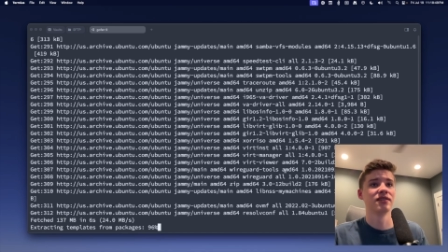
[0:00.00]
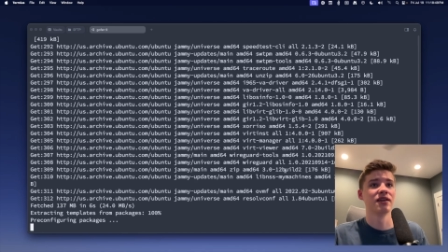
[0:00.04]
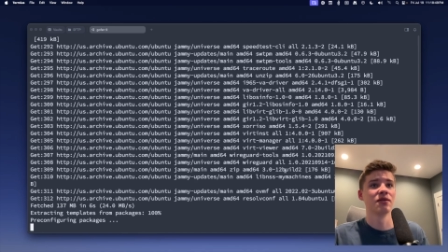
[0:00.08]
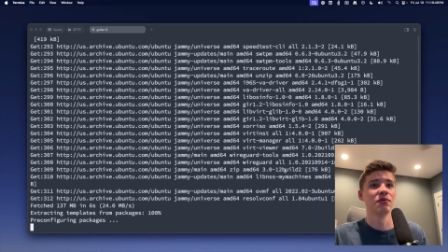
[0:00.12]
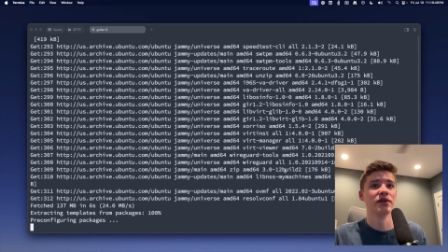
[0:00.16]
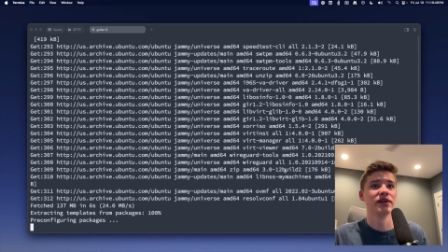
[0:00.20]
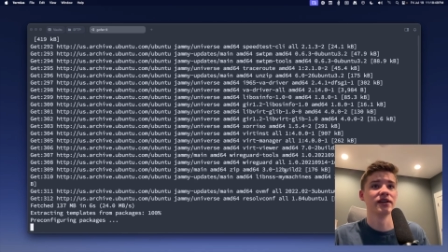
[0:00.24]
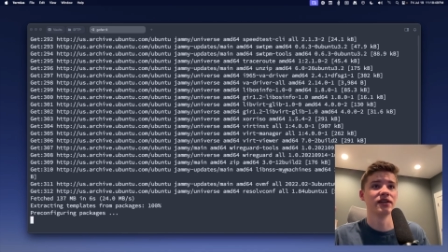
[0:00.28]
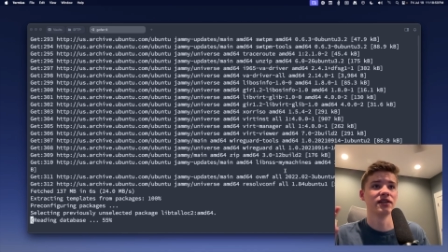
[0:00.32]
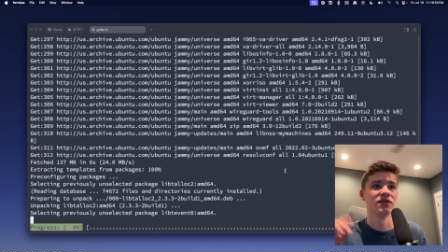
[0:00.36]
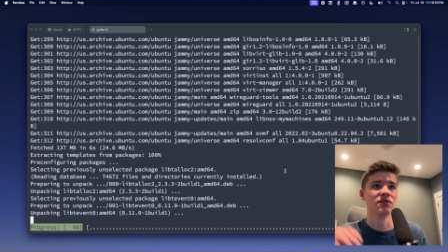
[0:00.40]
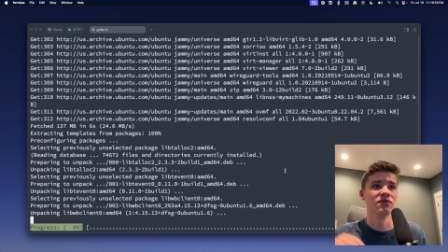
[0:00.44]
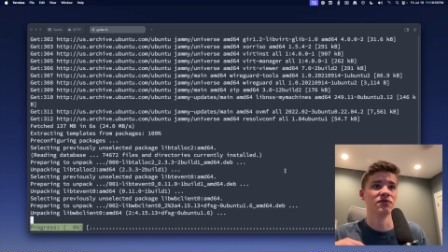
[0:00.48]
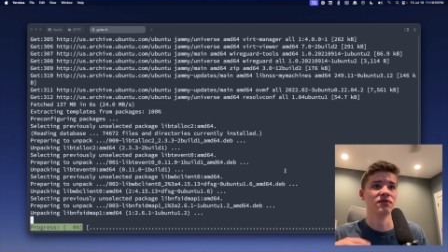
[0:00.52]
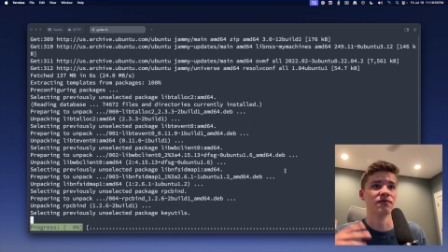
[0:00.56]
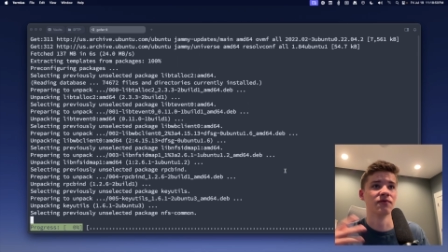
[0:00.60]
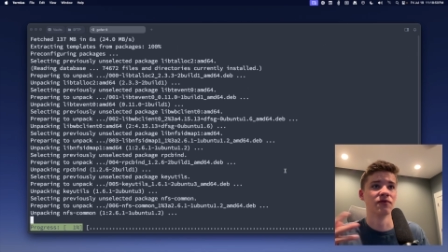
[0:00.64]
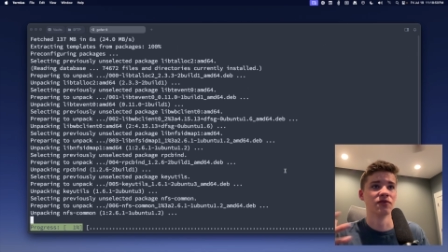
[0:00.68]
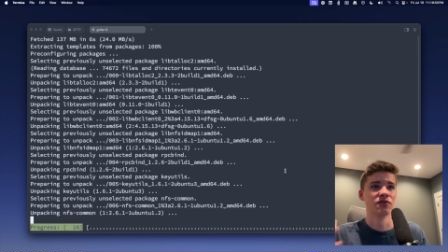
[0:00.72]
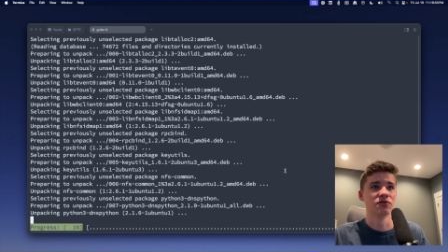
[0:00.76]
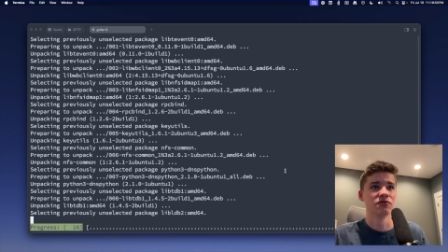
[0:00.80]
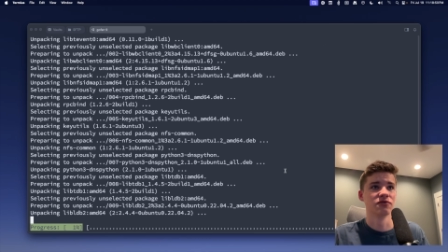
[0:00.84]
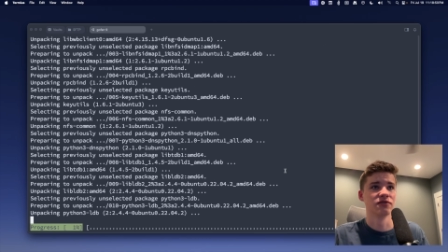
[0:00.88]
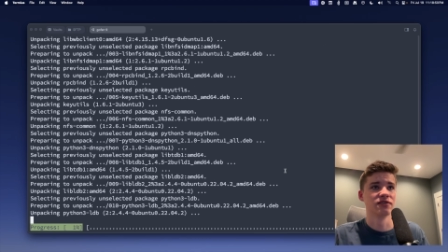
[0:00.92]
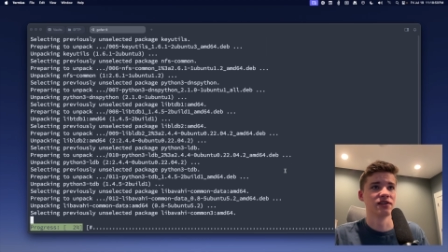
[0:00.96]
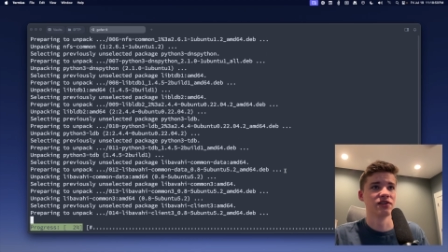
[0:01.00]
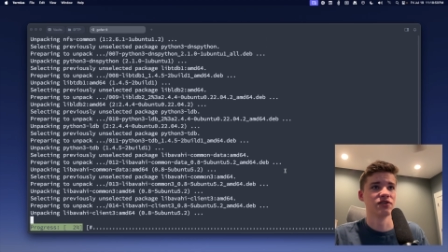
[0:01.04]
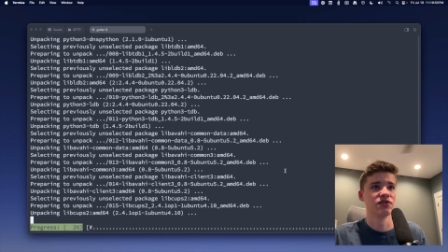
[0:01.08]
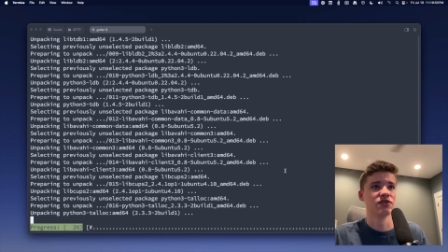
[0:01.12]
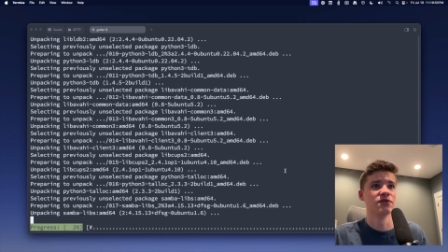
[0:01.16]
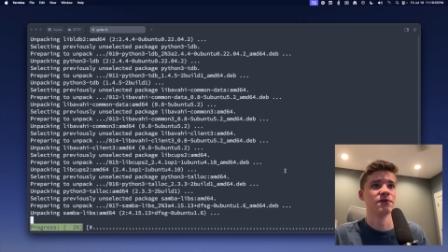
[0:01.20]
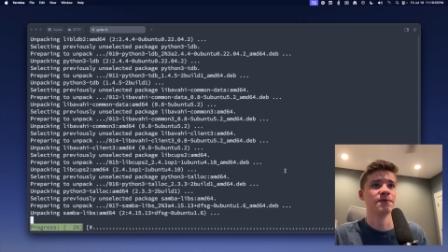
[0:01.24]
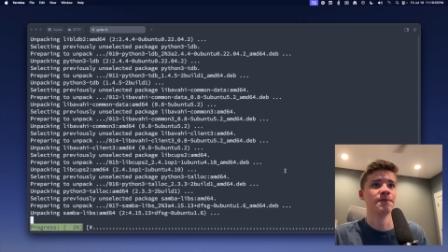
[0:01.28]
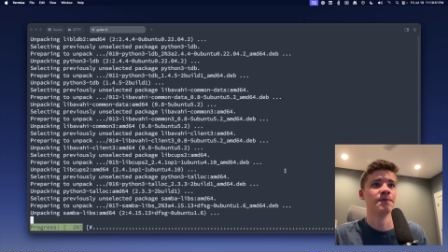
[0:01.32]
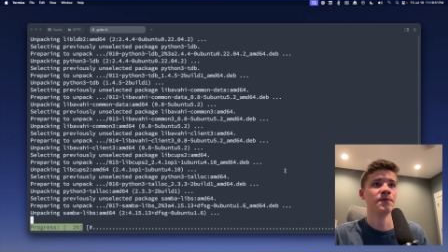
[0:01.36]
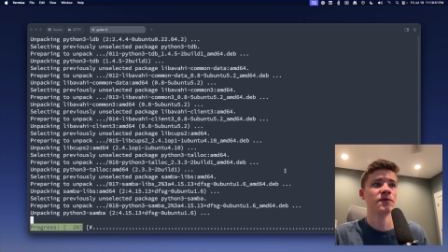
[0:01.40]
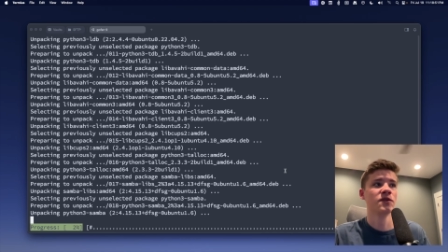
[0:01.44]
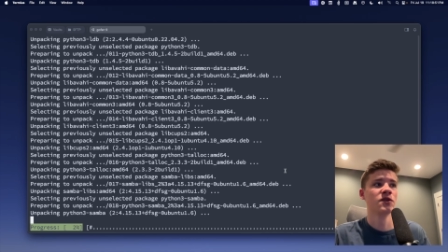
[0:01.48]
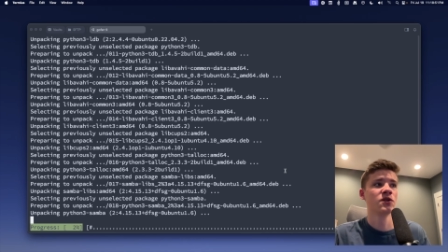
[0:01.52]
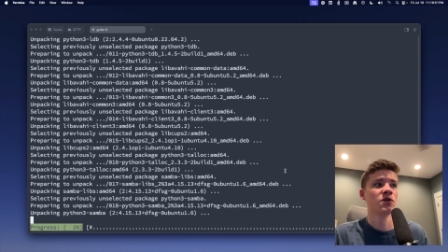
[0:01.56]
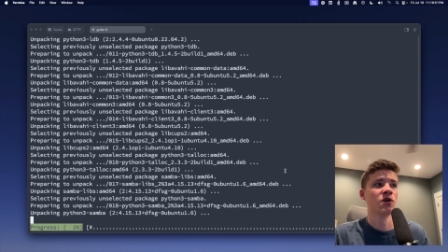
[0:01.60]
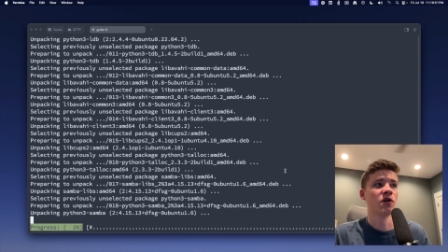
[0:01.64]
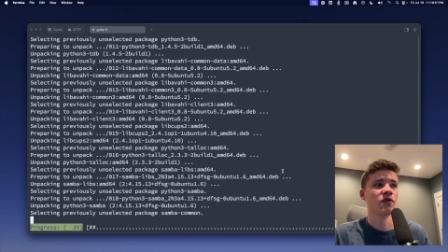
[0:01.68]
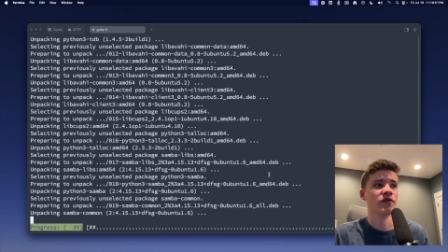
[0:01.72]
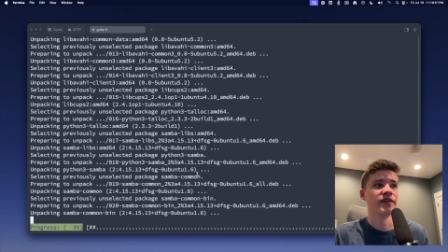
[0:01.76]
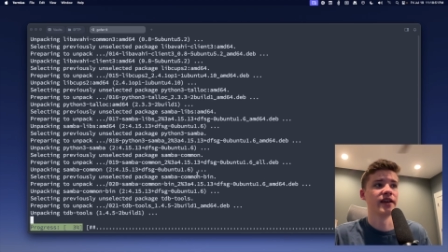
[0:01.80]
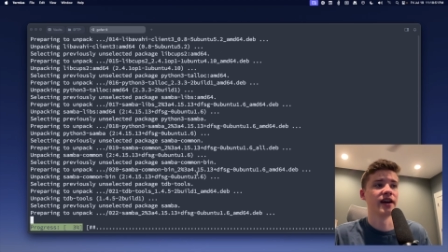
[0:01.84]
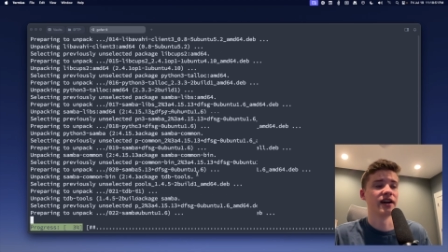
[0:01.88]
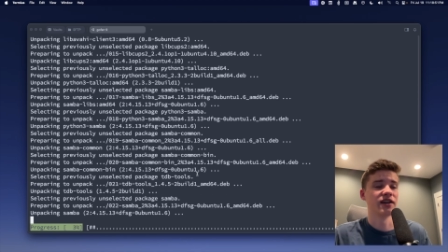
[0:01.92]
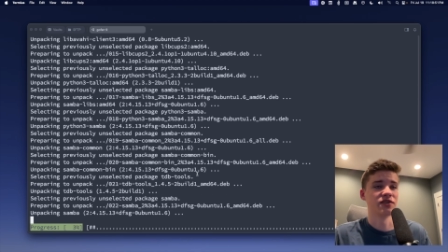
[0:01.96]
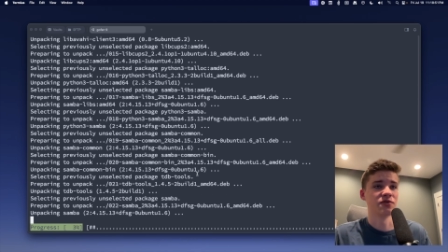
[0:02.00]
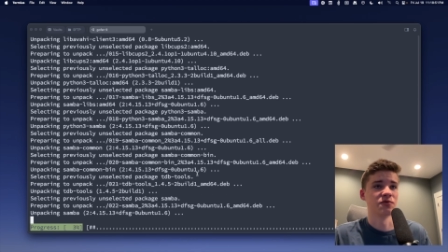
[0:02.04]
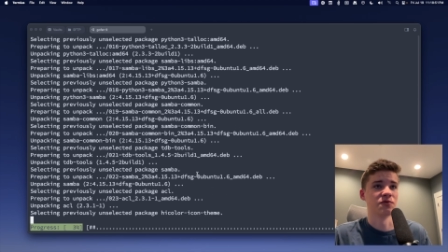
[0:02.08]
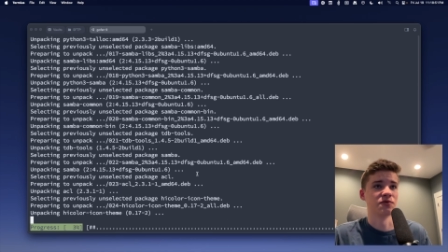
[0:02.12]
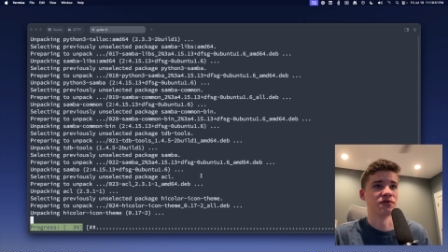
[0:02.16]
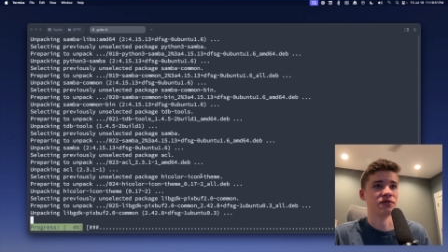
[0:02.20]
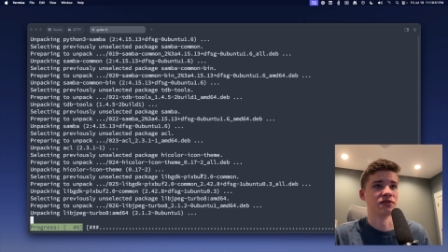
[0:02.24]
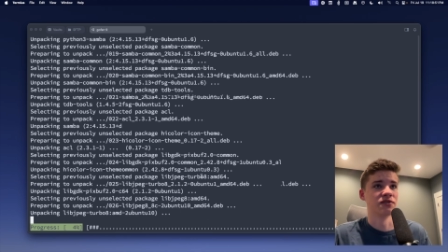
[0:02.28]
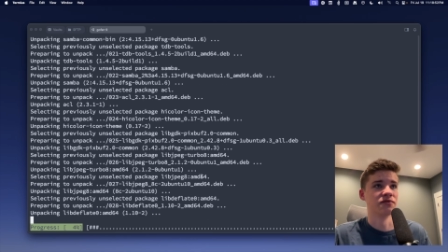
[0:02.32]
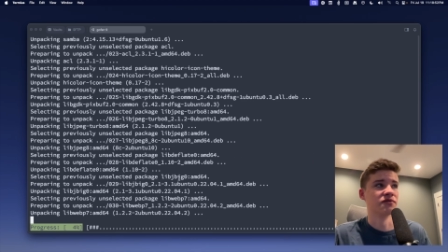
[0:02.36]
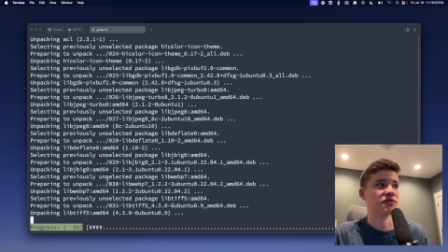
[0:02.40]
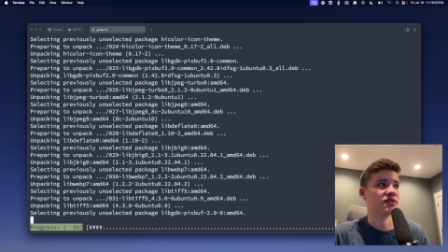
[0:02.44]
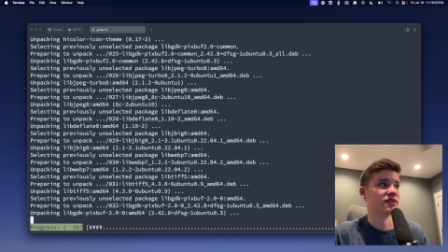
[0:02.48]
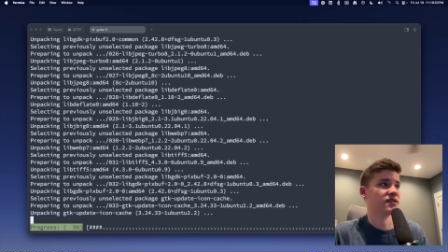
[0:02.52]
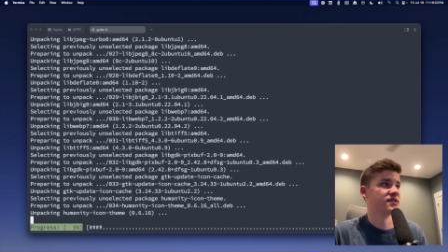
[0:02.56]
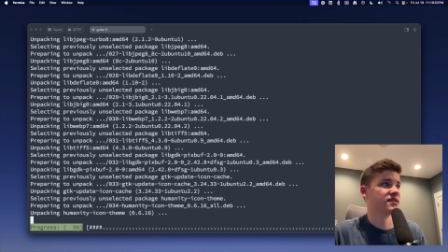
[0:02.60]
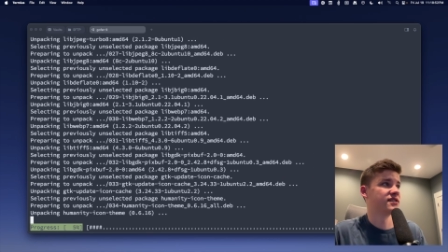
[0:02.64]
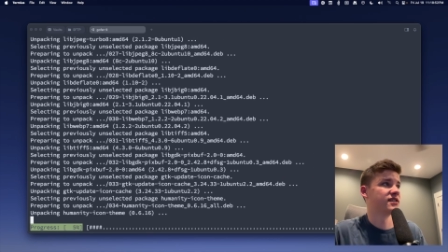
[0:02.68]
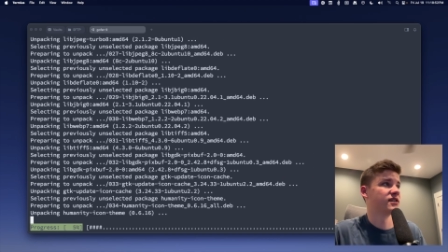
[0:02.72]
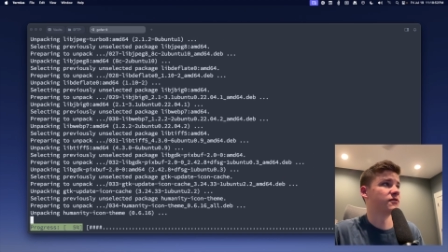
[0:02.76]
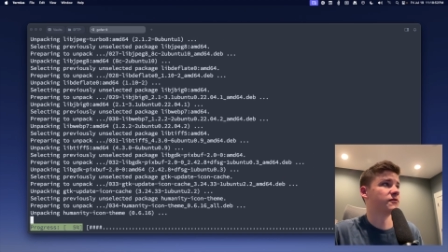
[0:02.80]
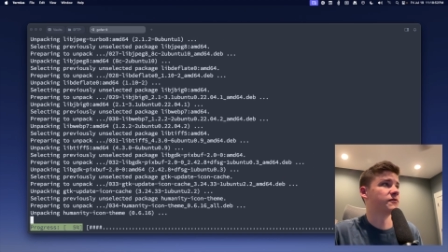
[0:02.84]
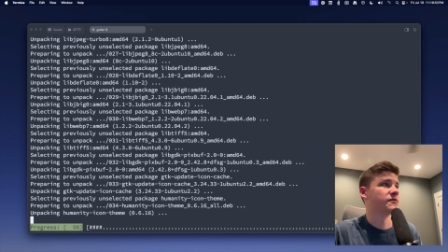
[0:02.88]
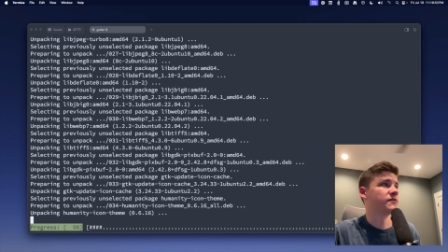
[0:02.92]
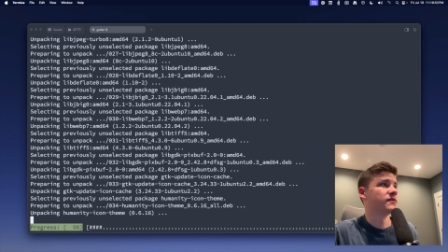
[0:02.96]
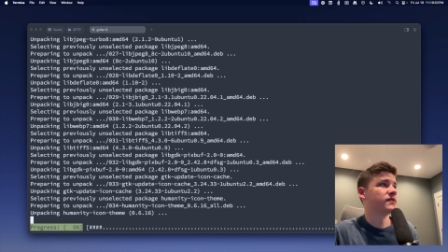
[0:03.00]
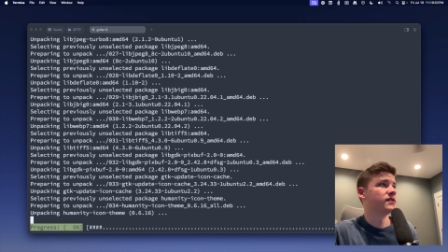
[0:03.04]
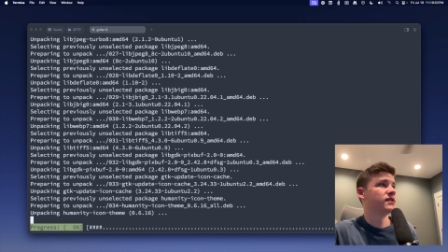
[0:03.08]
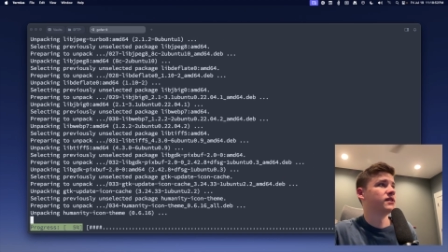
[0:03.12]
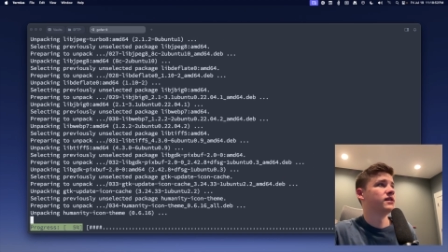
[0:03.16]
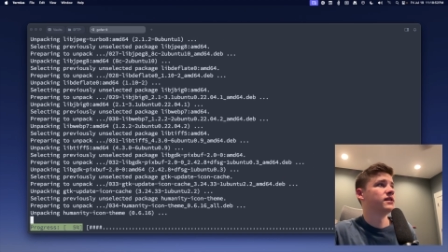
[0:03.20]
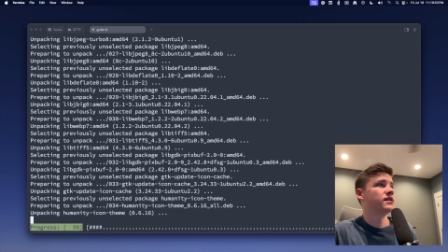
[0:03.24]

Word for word: That way I can do some virtualization on the actual server itself.